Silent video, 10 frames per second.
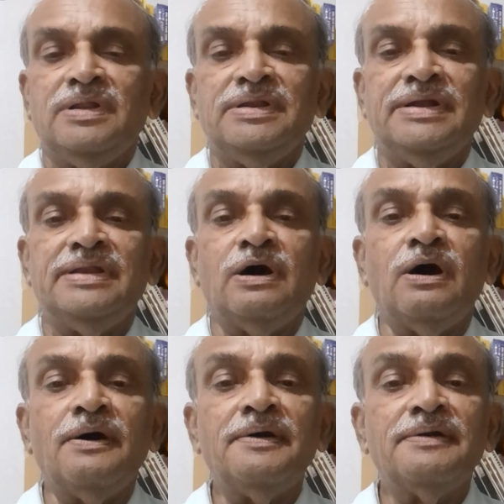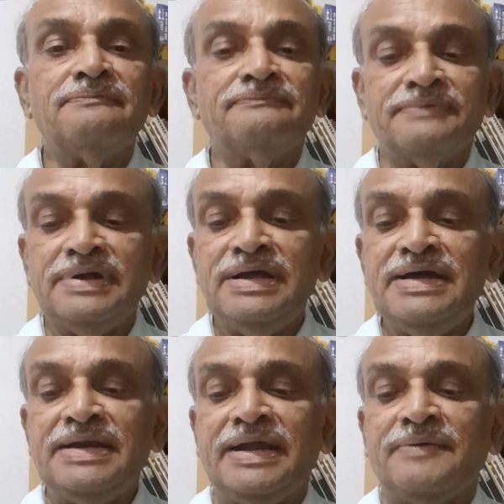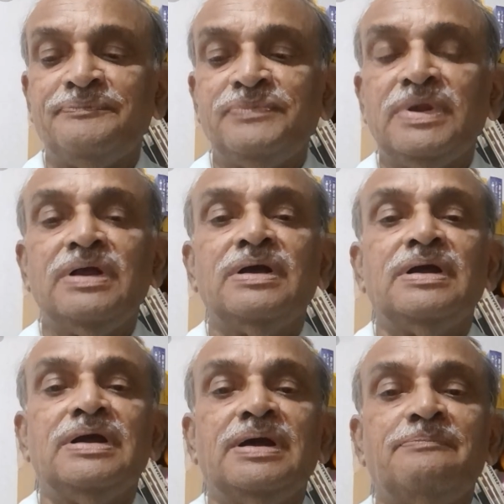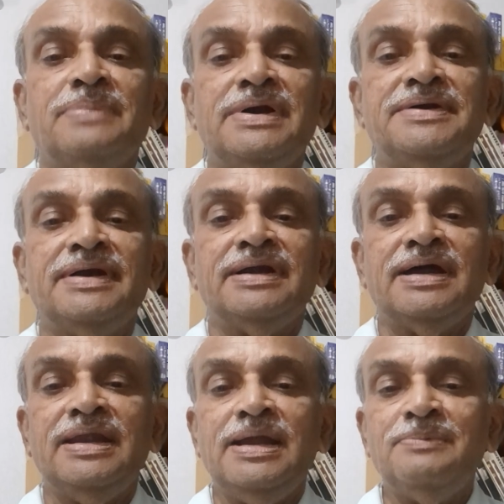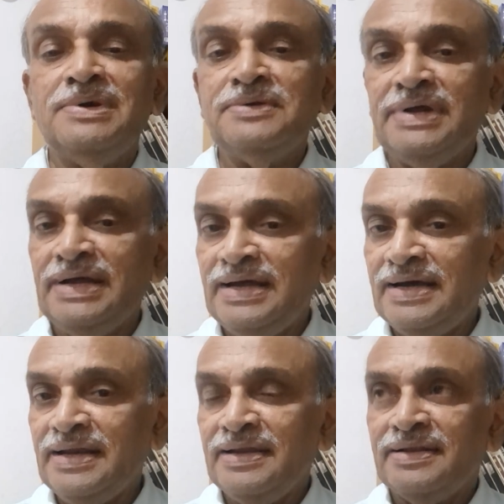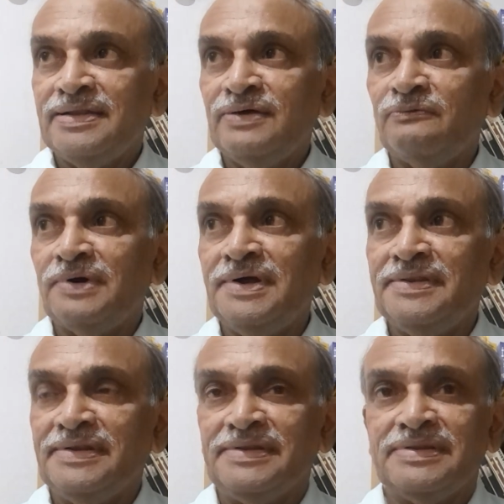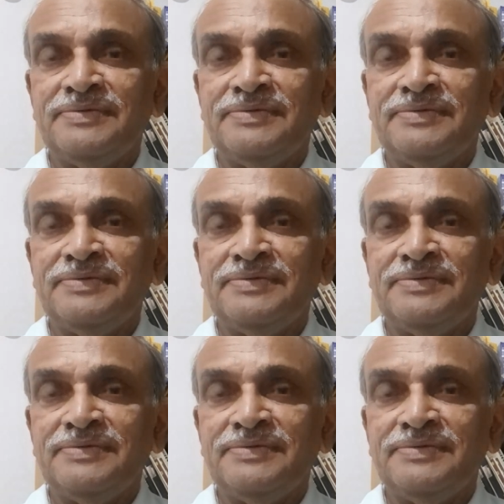Then the hard of hearing, patient unable to hear the voices